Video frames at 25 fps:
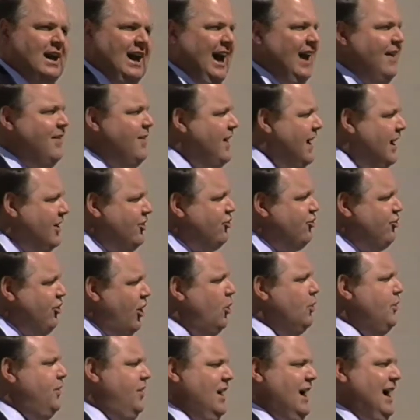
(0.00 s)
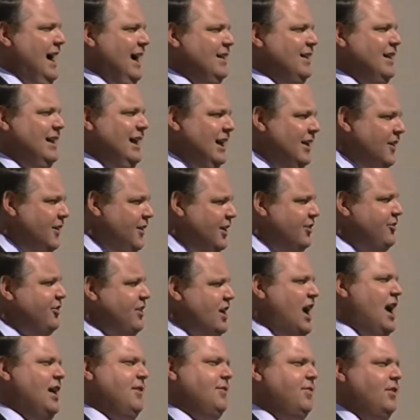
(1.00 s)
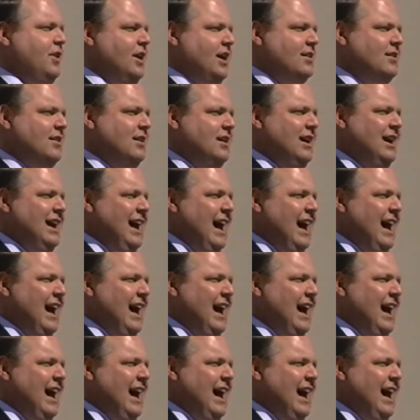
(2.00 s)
And they showed that in this conflict.